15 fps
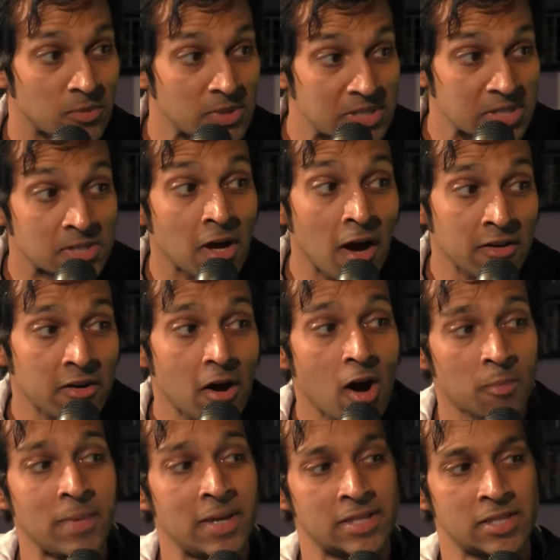okay, which is not
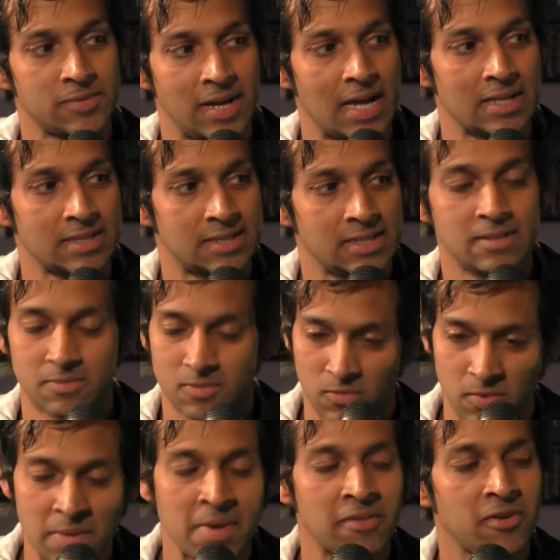augmented reality.
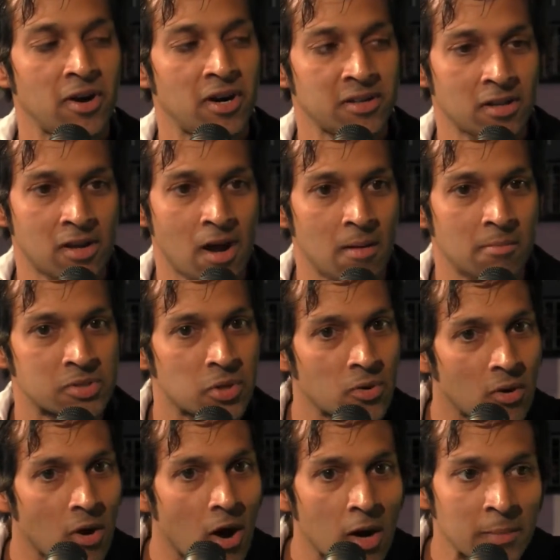WeMakeVR.com.
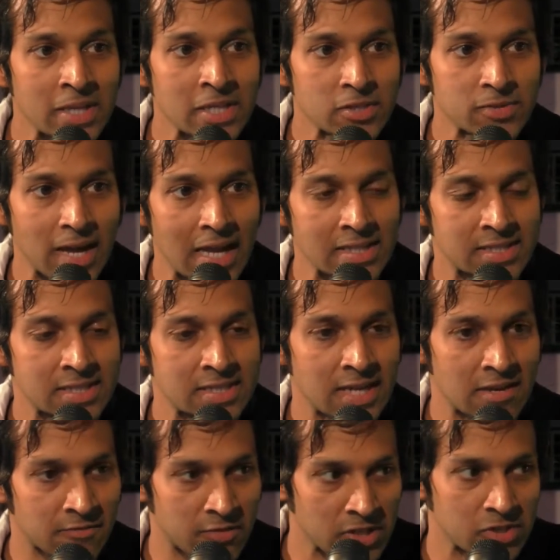So, augmented
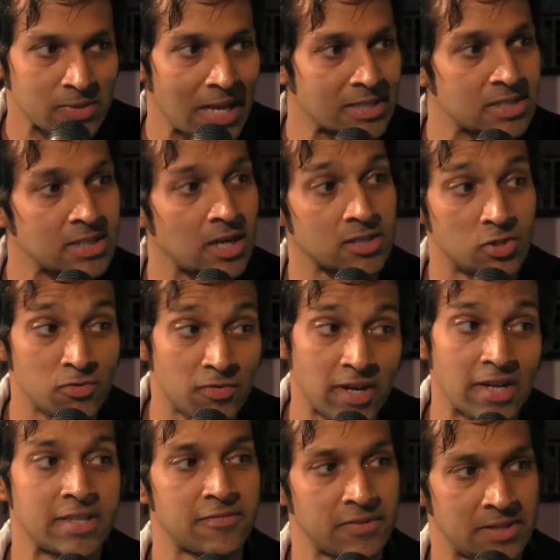reality and virtual reality are two
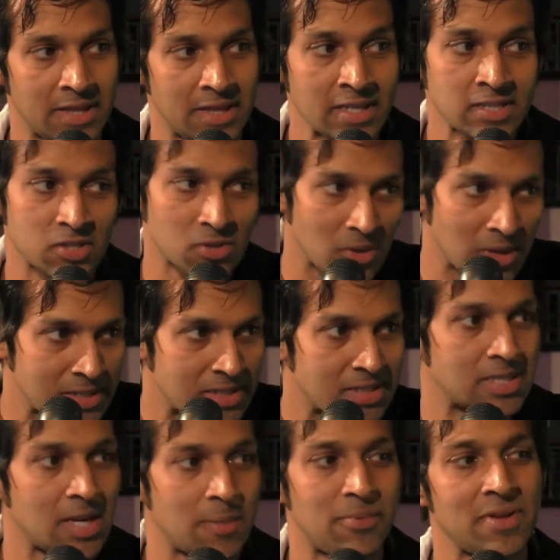very different things, so
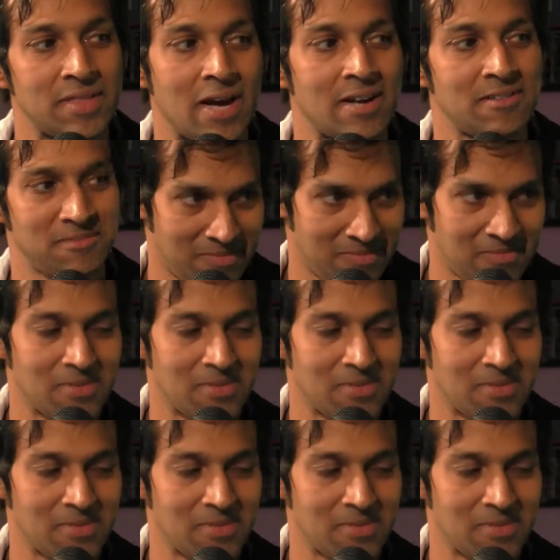let's separate that.